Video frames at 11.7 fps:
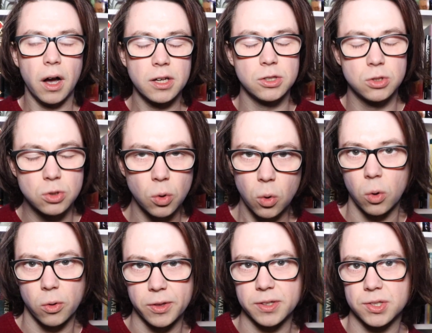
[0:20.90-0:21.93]
I
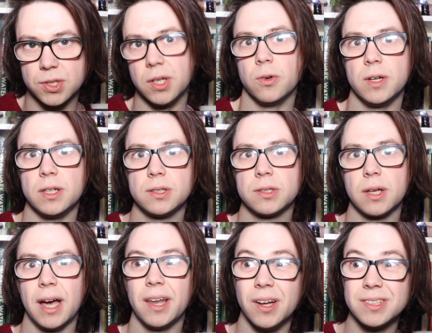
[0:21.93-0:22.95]
adore this series,
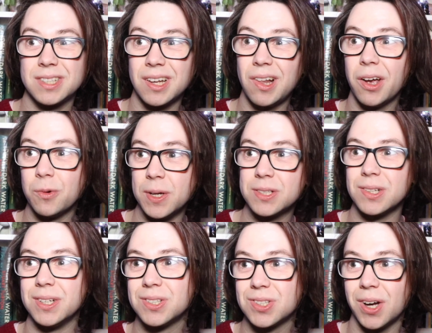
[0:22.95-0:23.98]
and until I
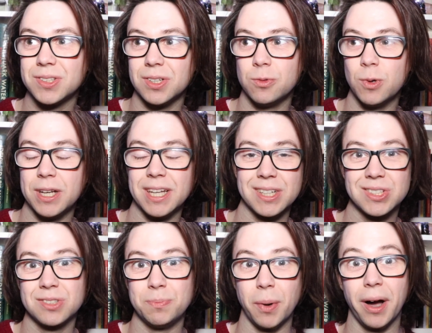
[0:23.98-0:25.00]
recently started reading
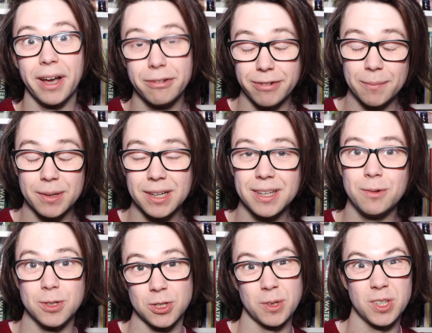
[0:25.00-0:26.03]
Spy Family,
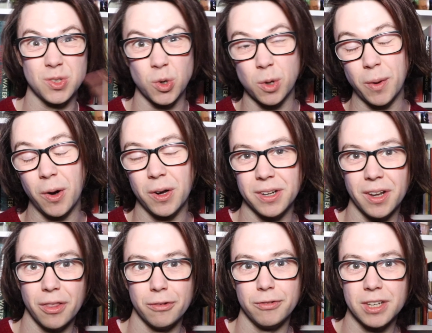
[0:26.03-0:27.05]
which I'm going to talk about in
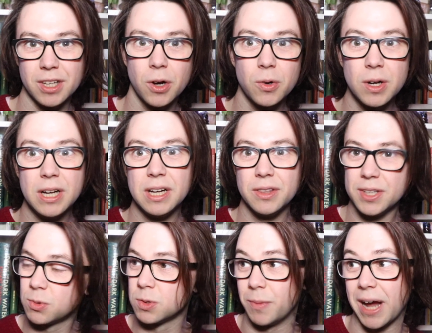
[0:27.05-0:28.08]
another video,
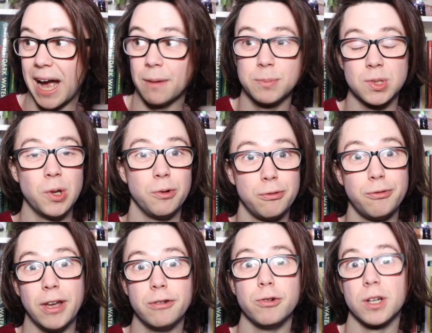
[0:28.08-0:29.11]
this was my absolute
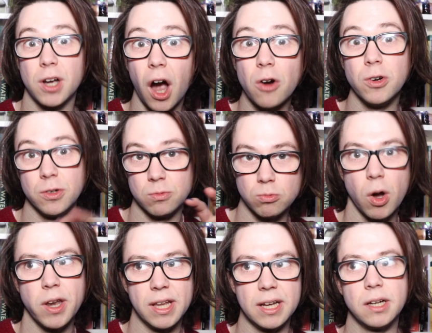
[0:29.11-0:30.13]
favourite current
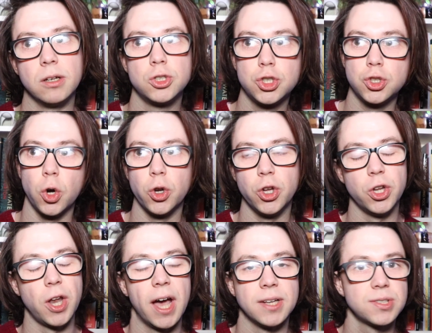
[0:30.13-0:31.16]
running
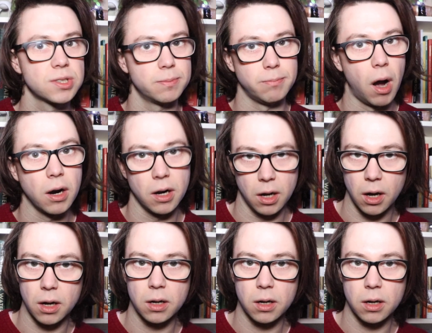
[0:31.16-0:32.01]
shonen-esque manga.